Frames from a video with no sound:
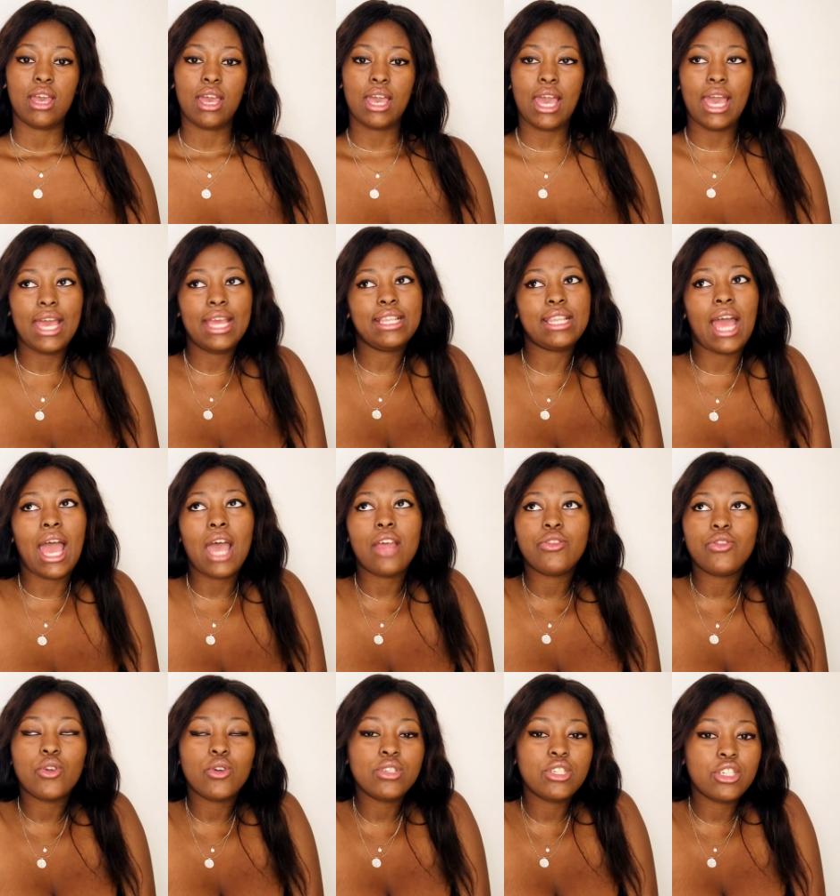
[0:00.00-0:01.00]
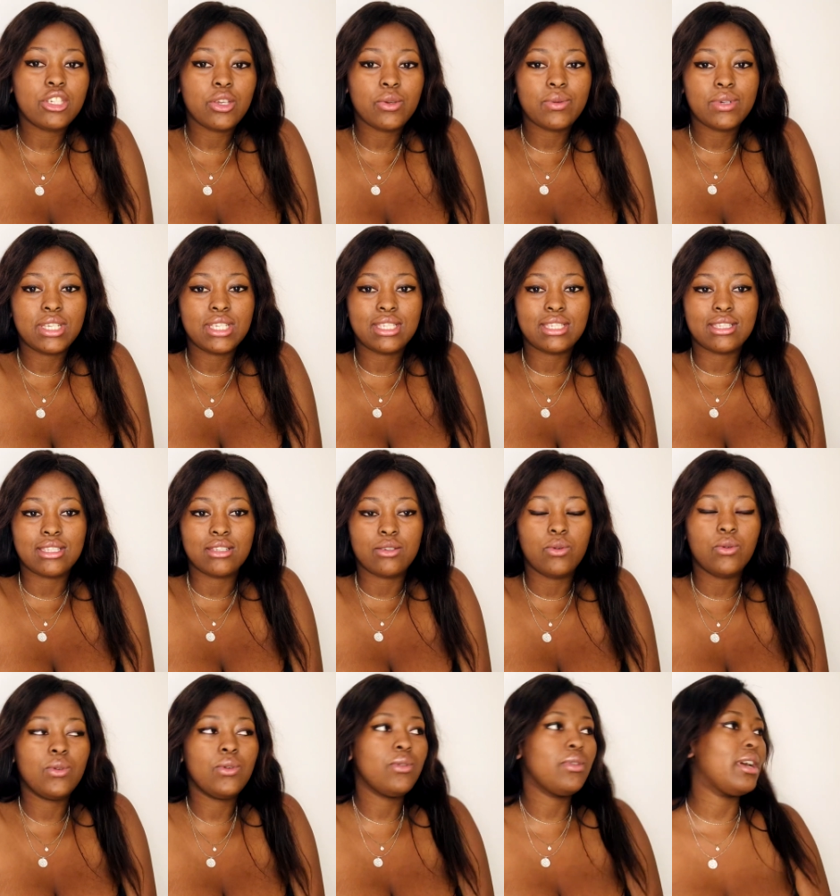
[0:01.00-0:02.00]
And I thought she was,
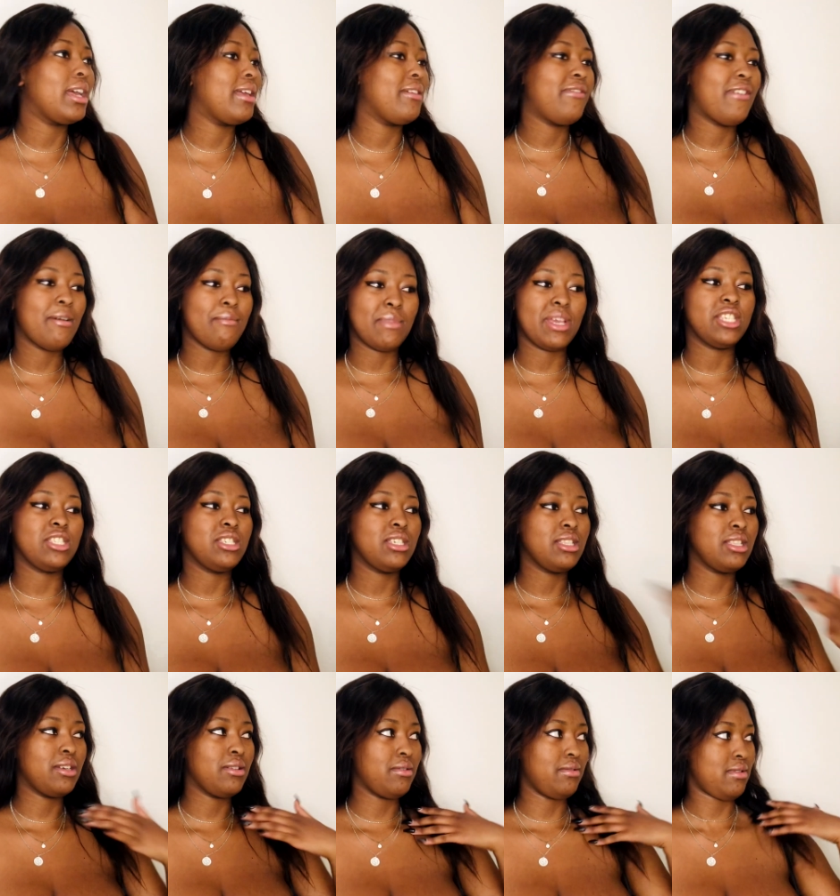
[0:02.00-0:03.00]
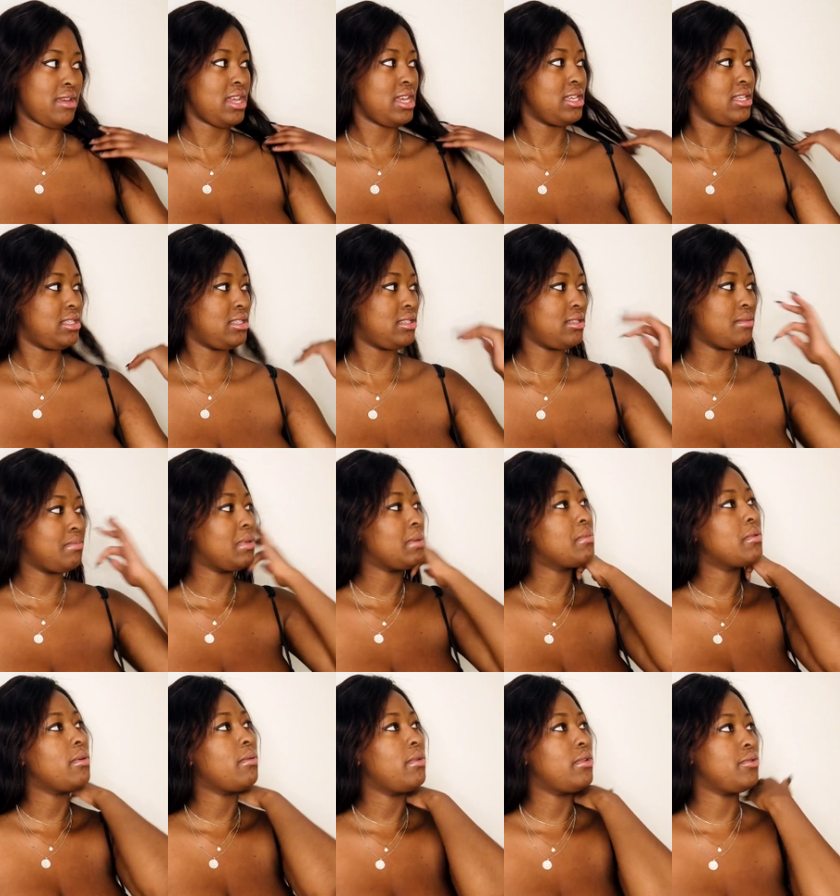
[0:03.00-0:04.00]
if I mention the race,
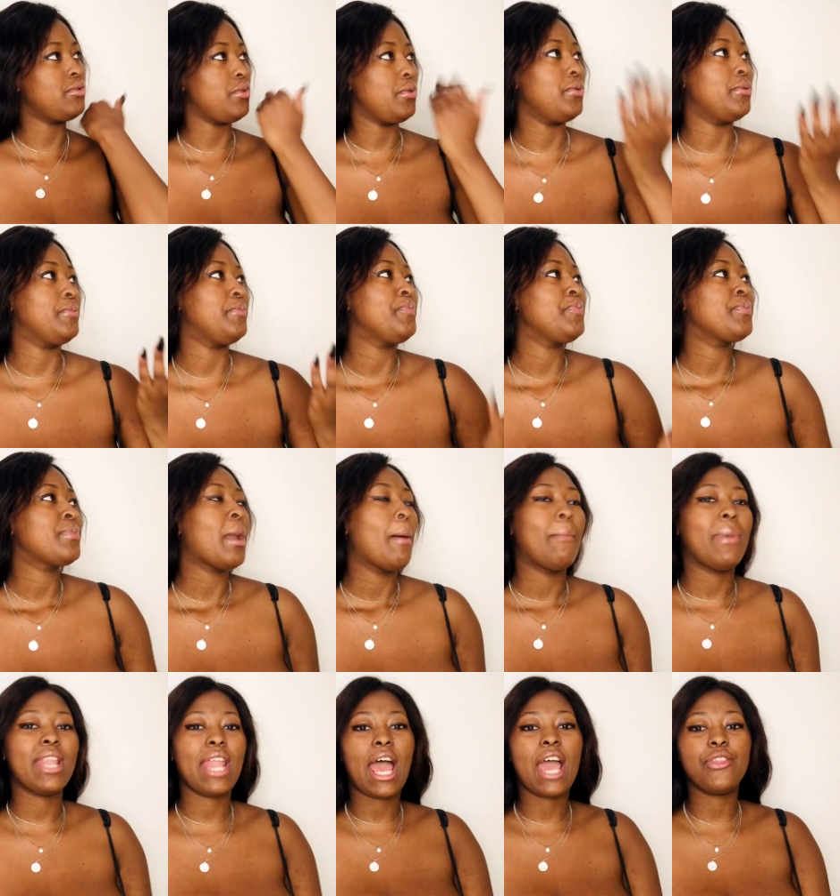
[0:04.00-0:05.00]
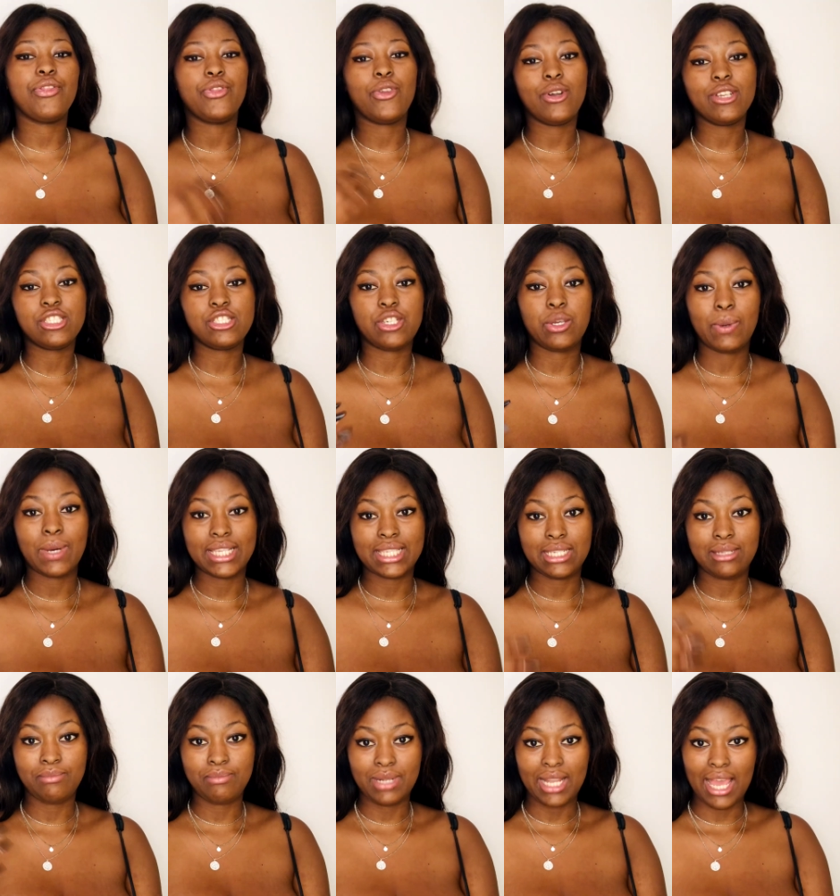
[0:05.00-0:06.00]
people will know. But I thought she
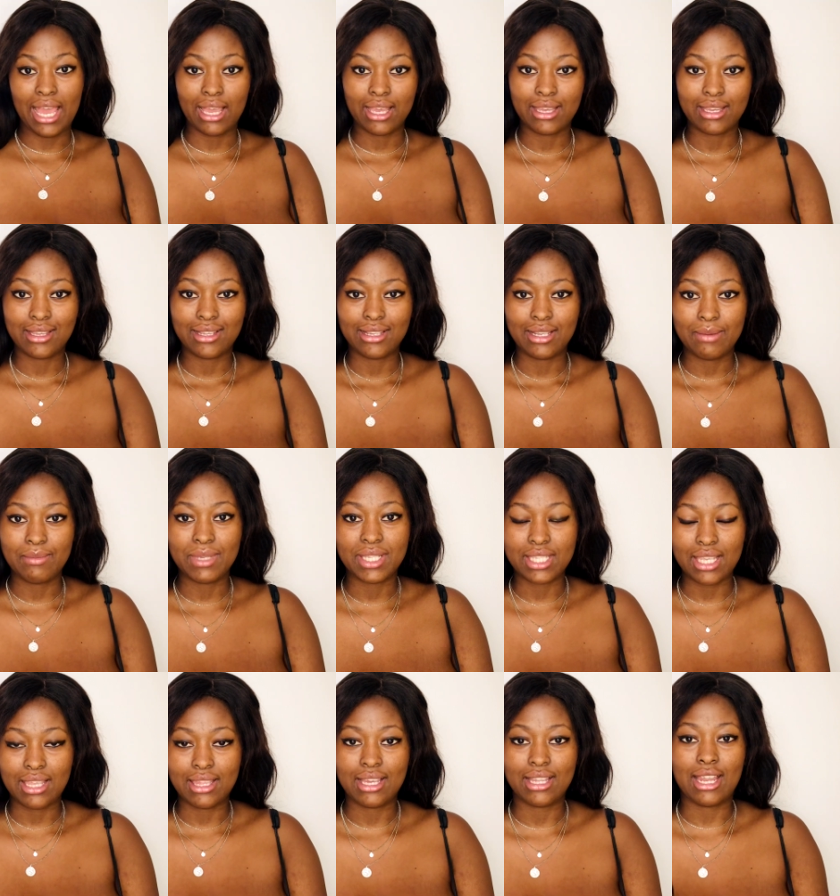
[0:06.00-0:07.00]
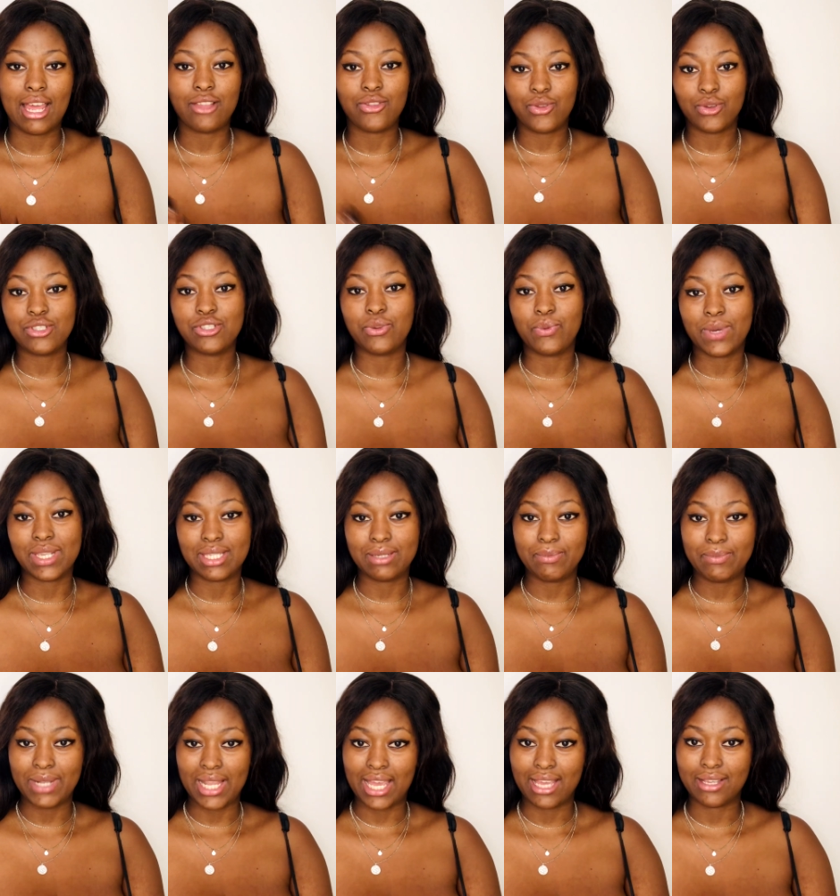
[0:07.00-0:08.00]
wasn't black. Let me say that. I thought she
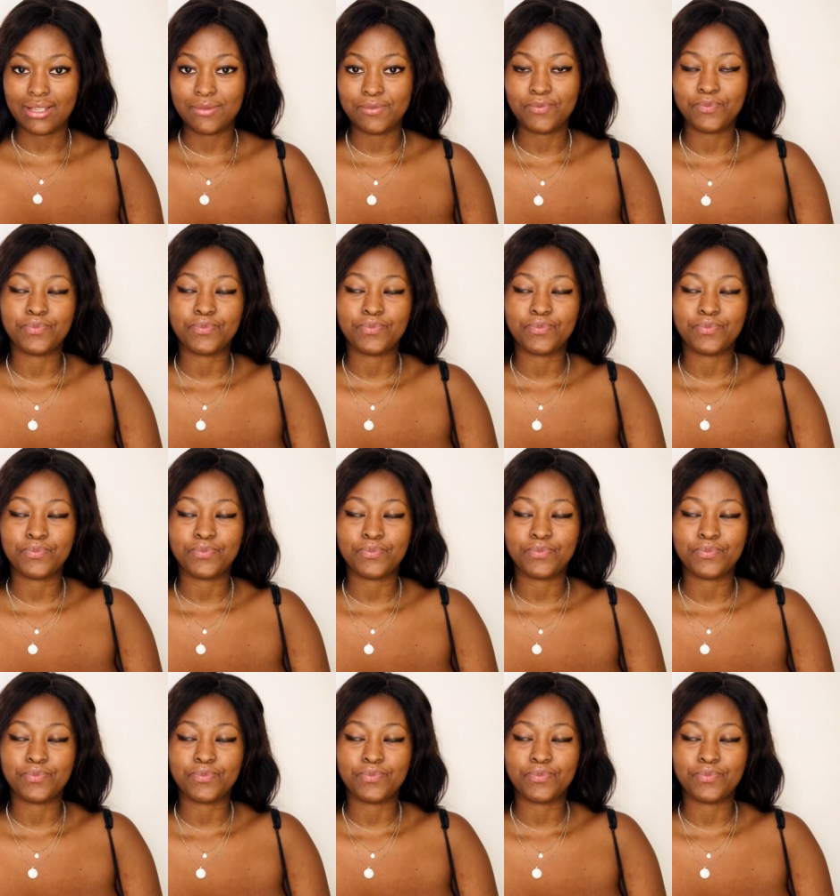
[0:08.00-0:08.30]
wasn't black.